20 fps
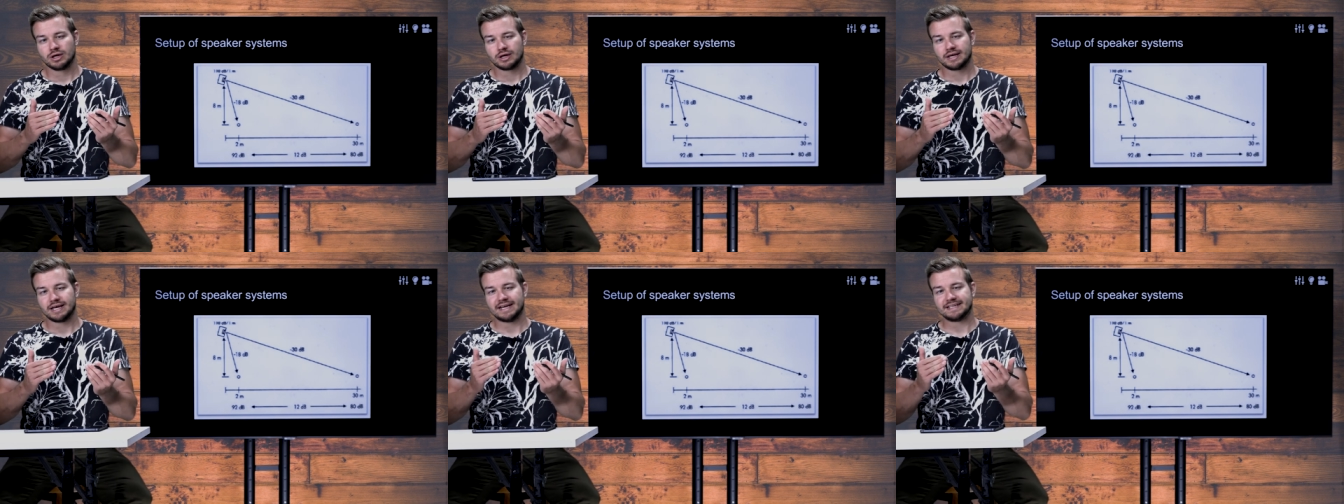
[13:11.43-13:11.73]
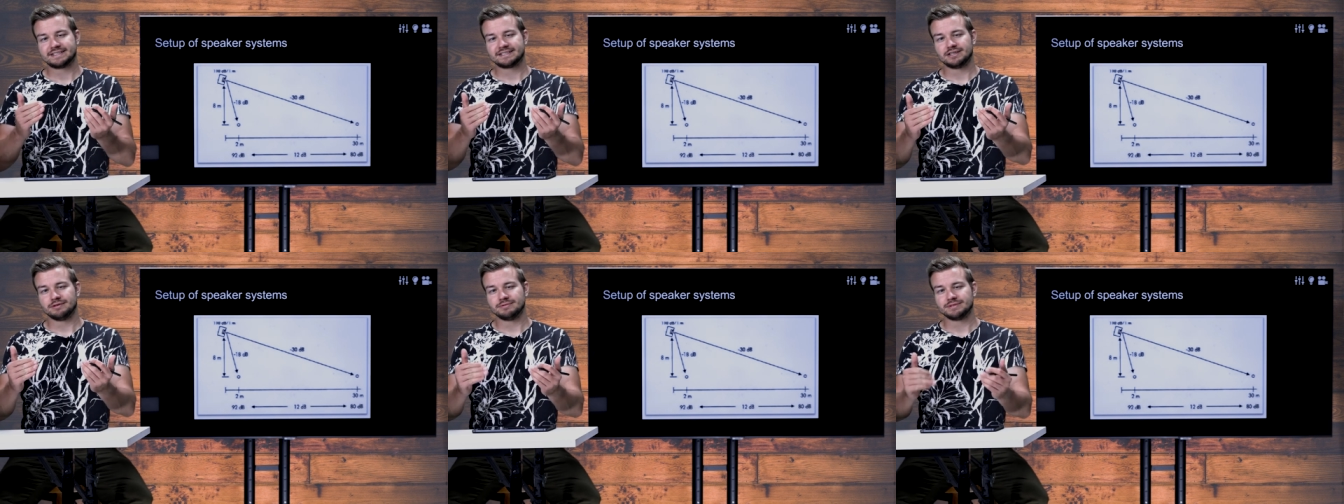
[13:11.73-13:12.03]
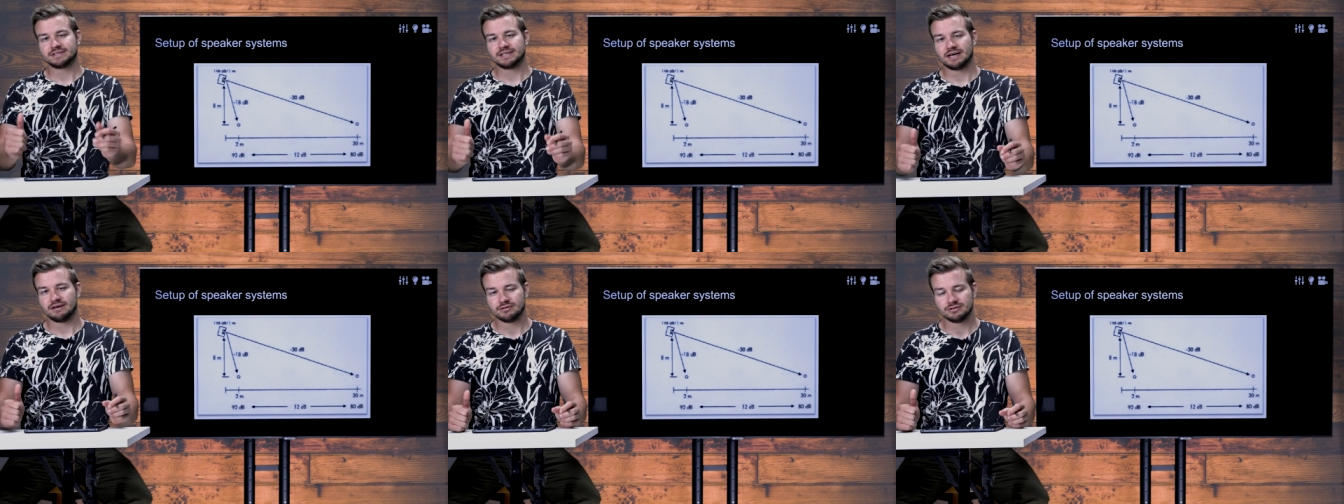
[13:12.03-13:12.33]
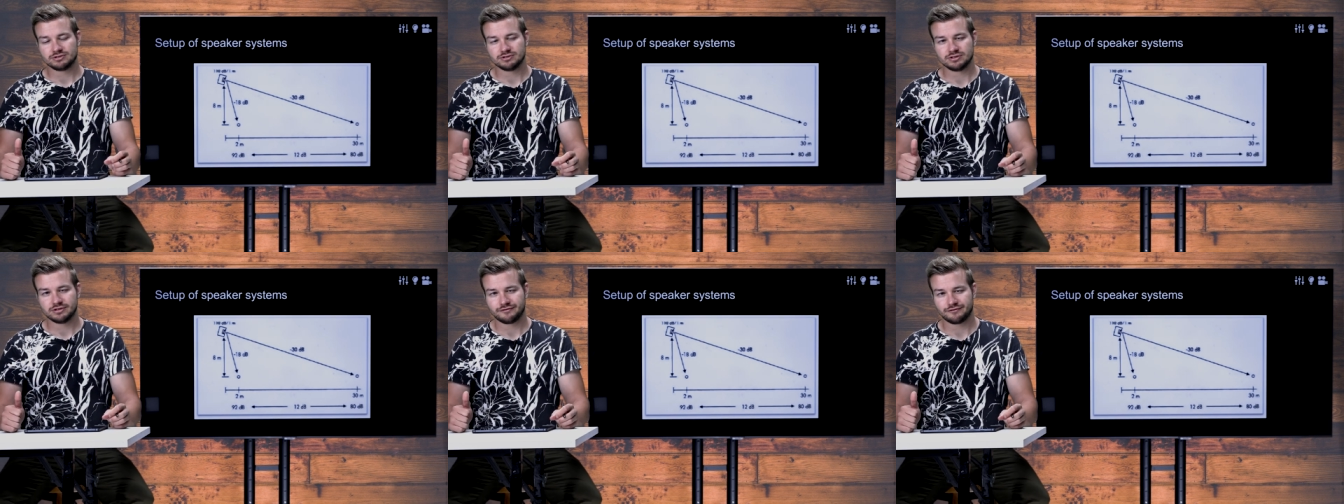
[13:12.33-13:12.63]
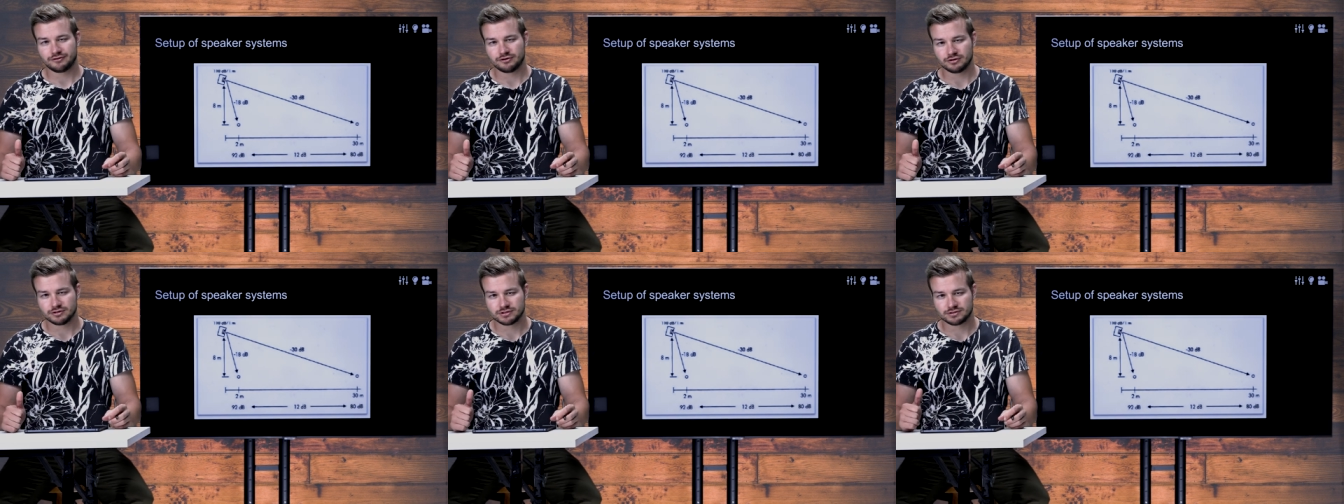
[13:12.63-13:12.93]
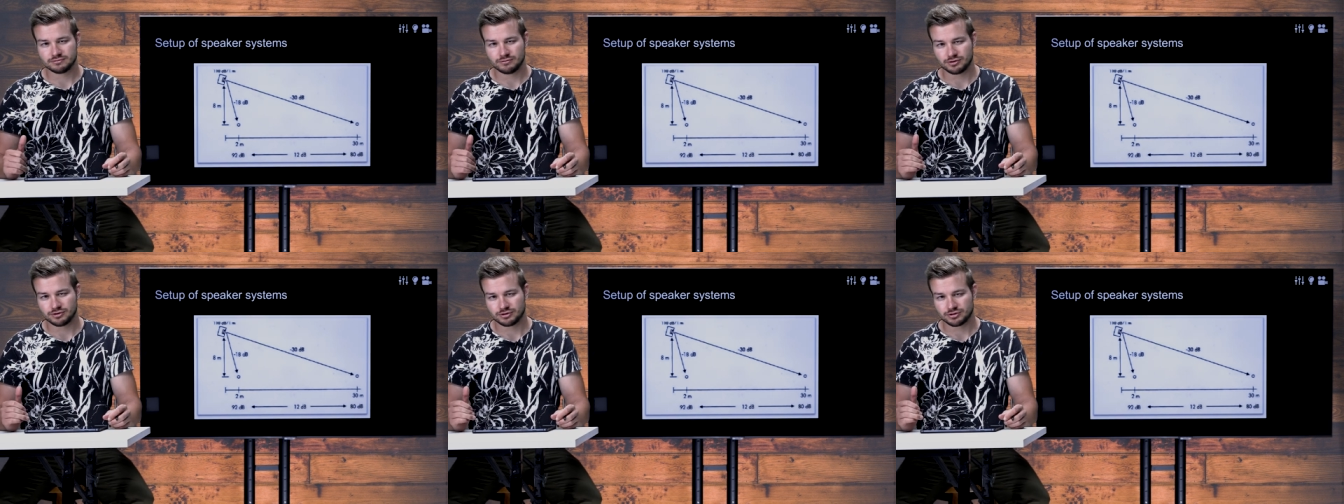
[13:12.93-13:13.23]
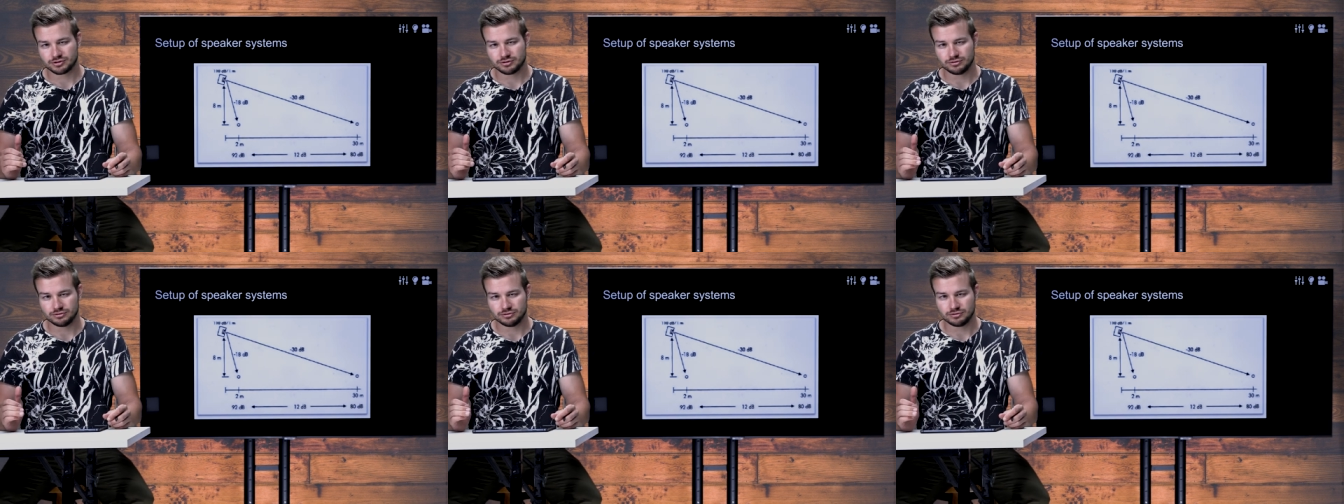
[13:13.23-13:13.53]
get some sound to the first one or
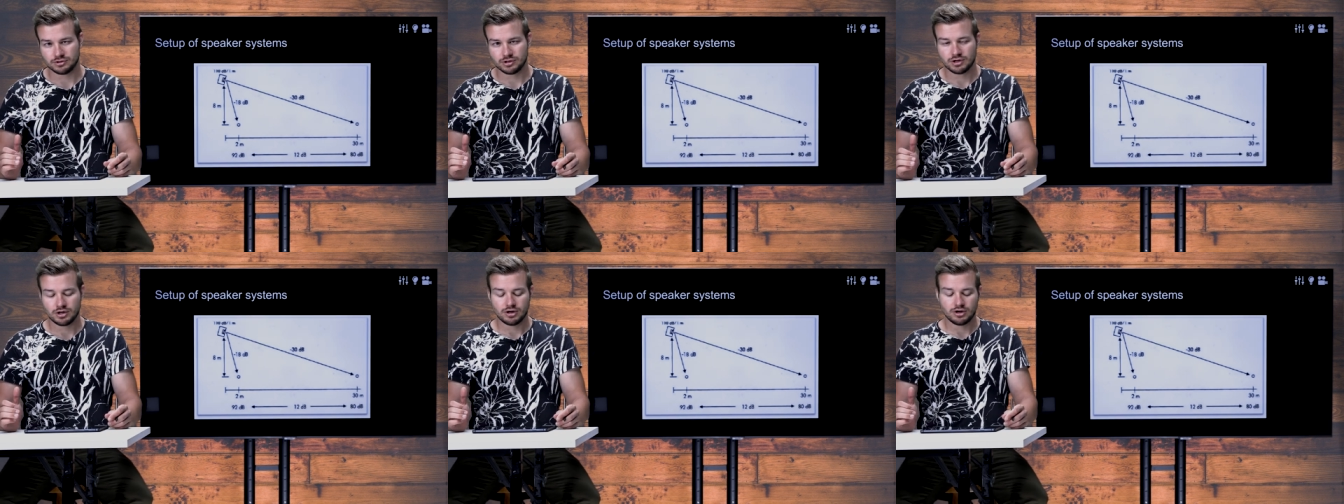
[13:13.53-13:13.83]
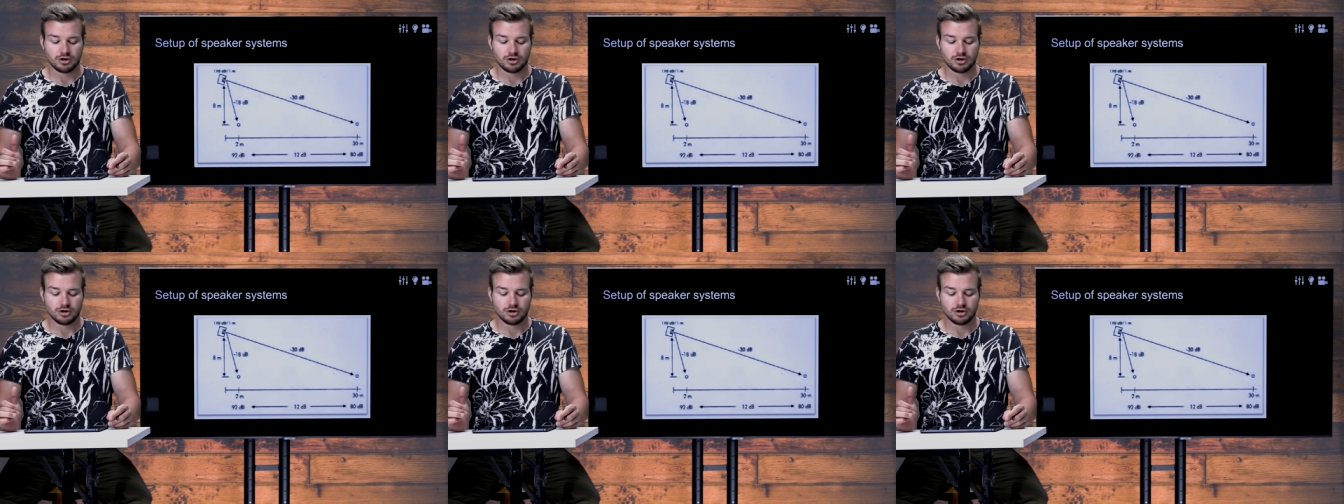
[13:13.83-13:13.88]
two